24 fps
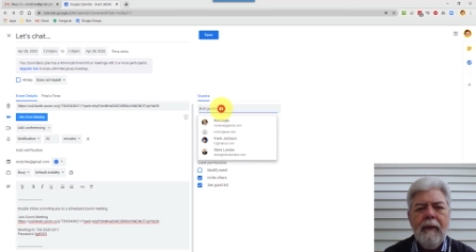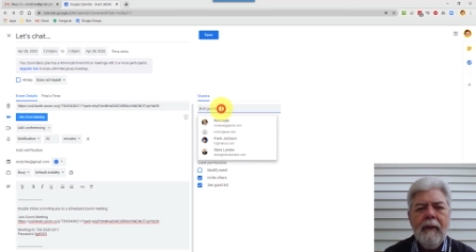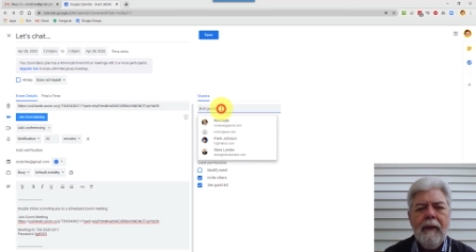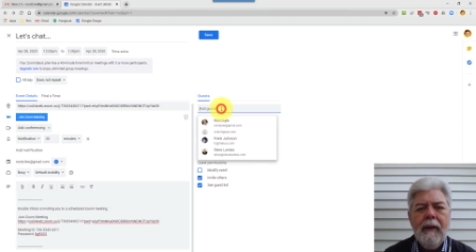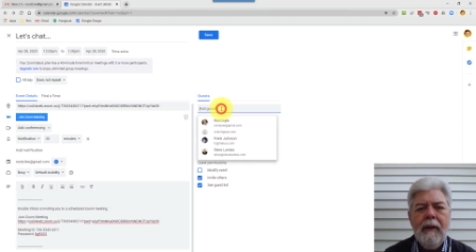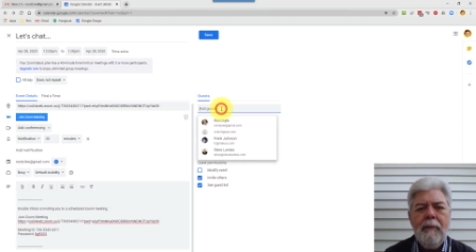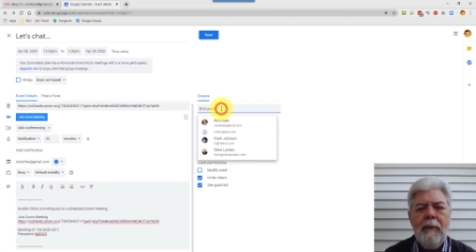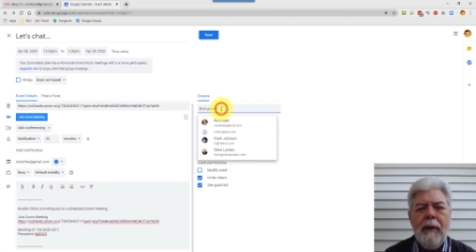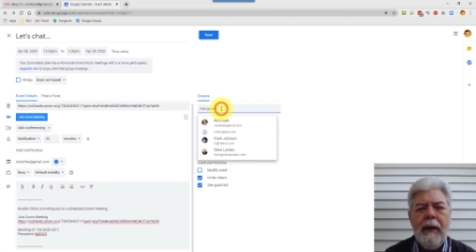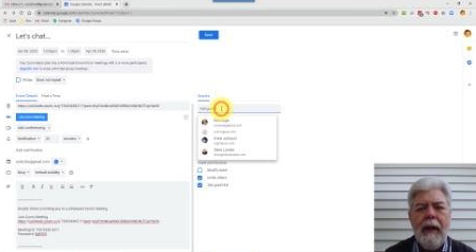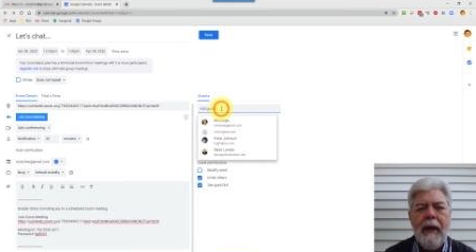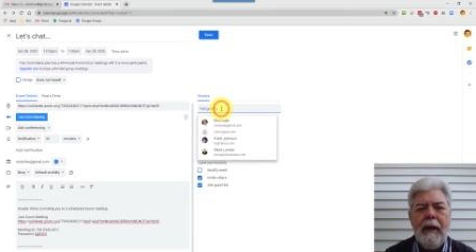
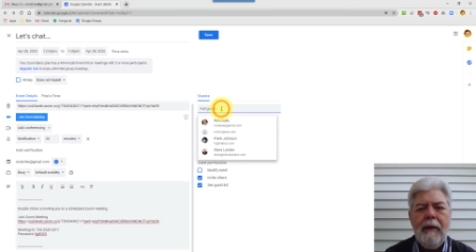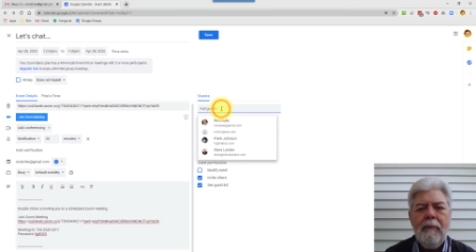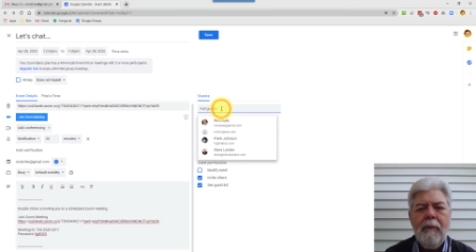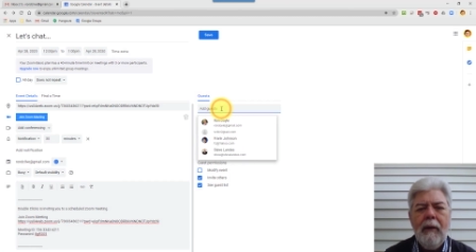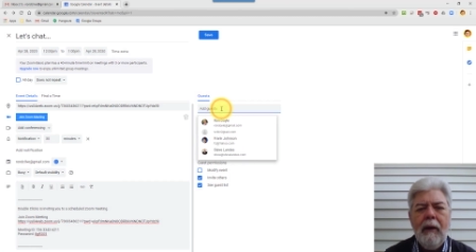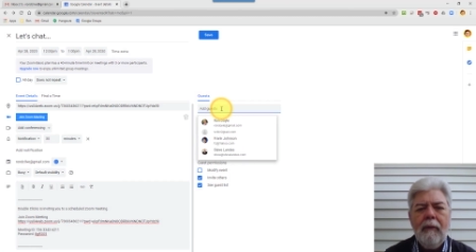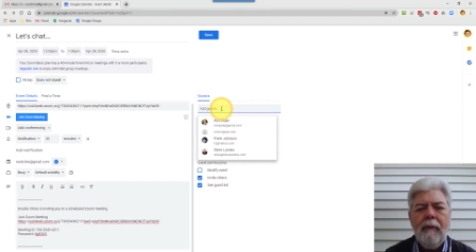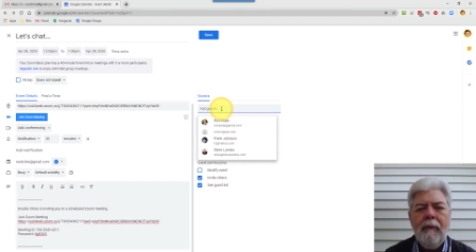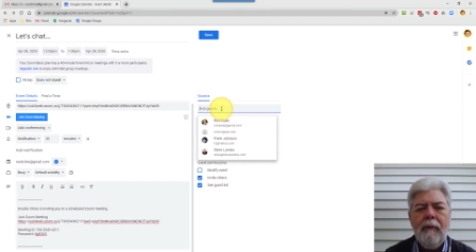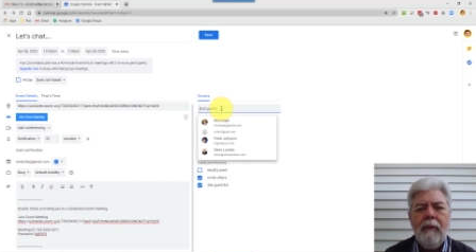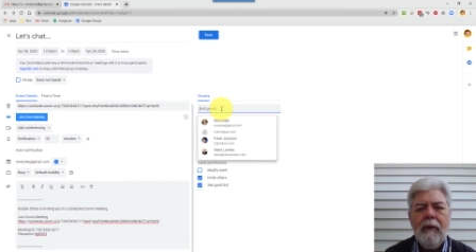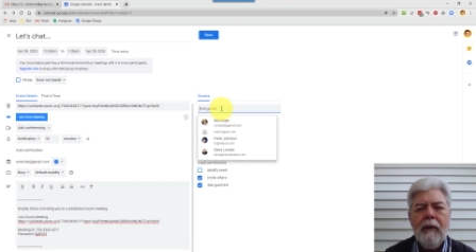Let me add my
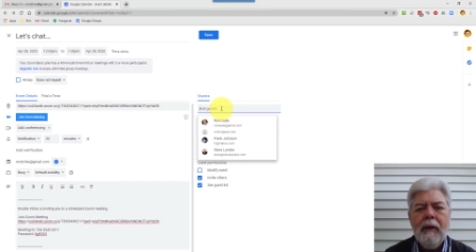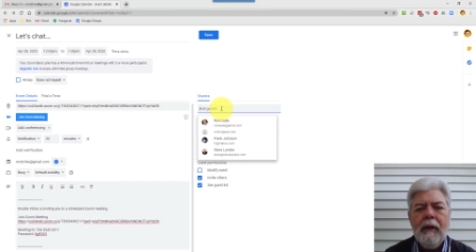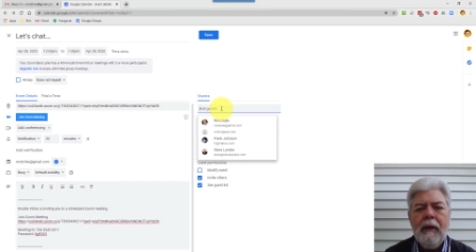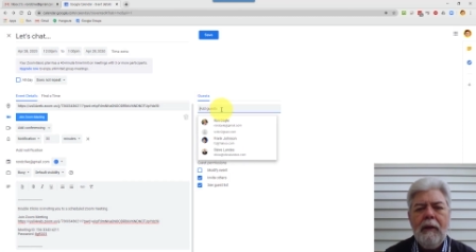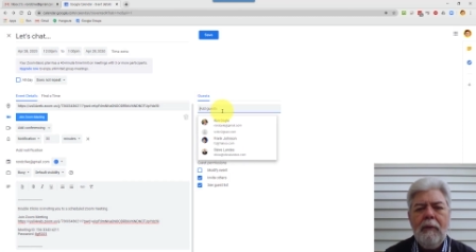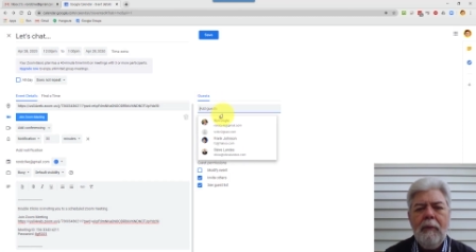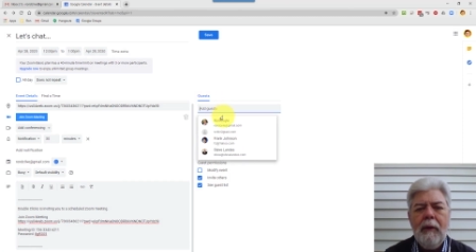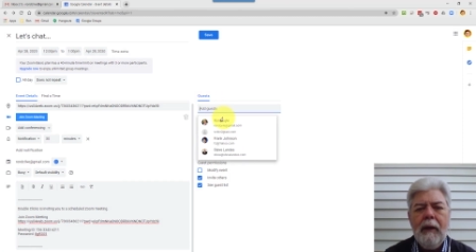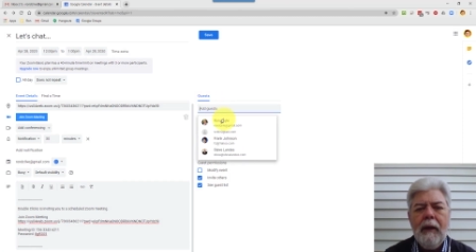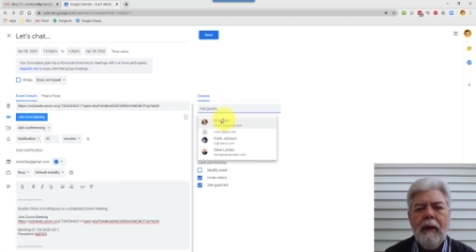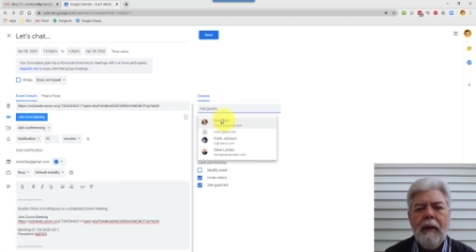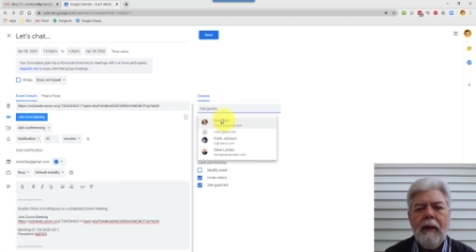real
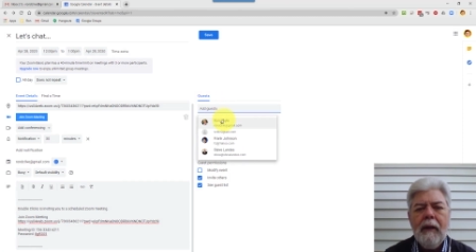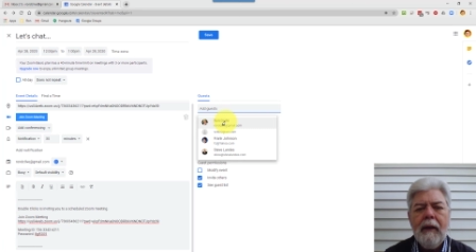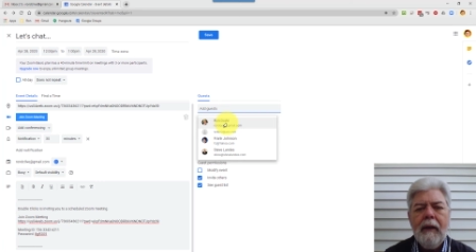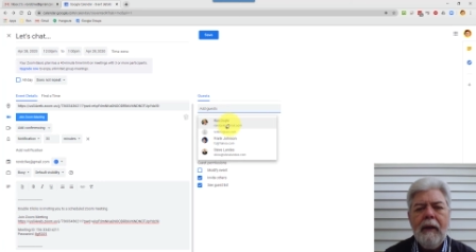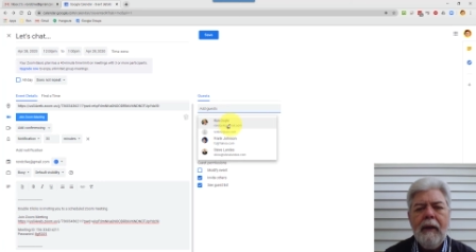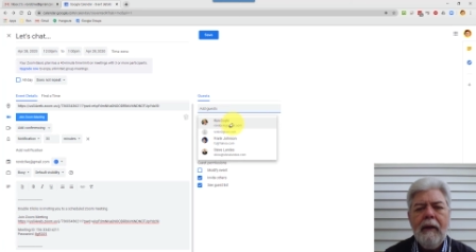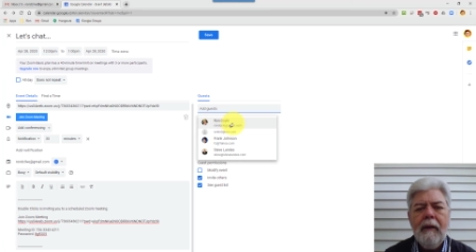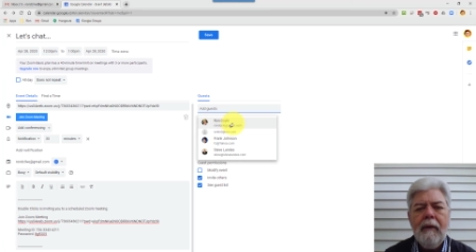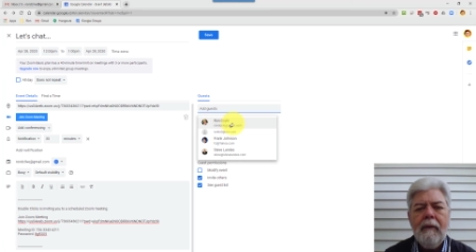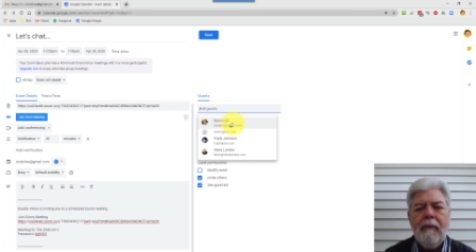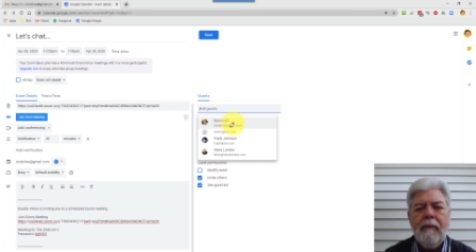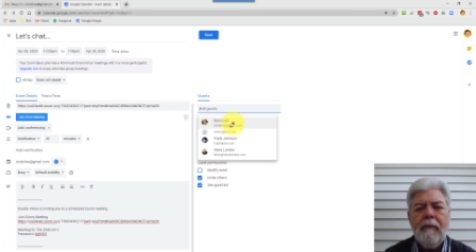email
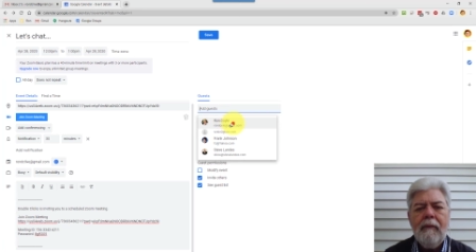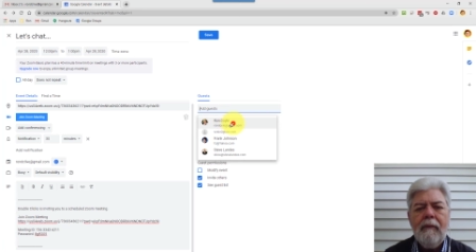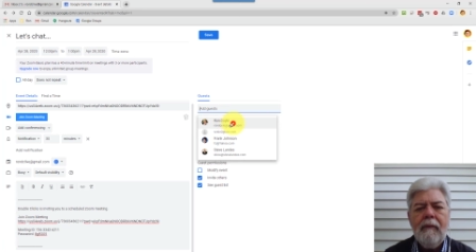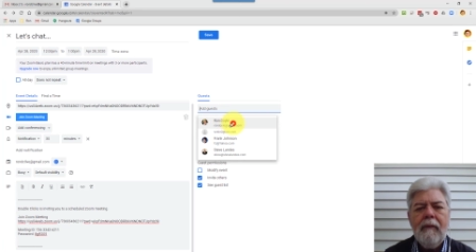account.